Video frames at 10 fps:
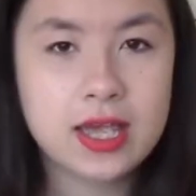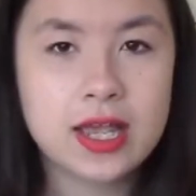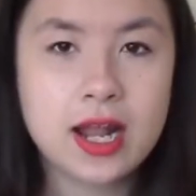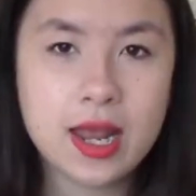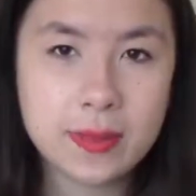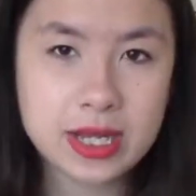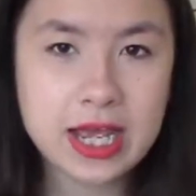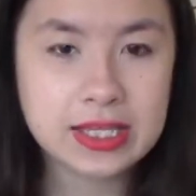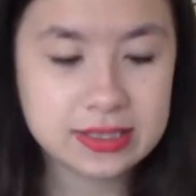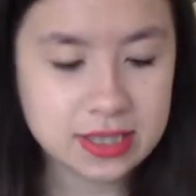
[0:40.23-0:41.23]

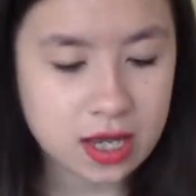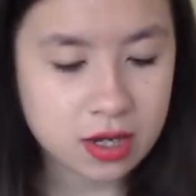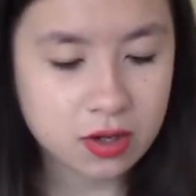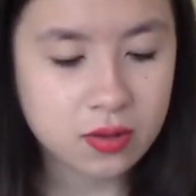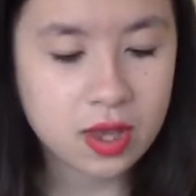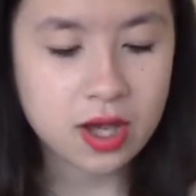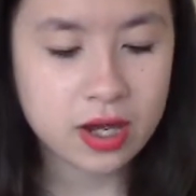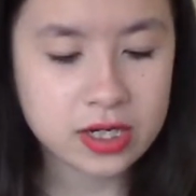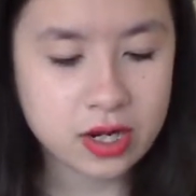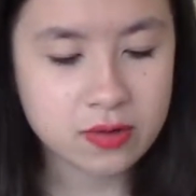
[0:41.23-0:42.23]
eliminates that whole
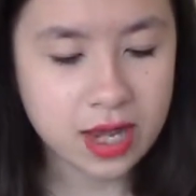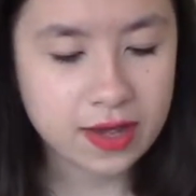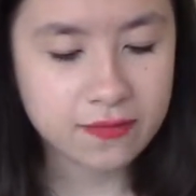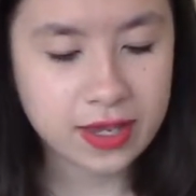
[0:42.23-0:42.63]
I don't have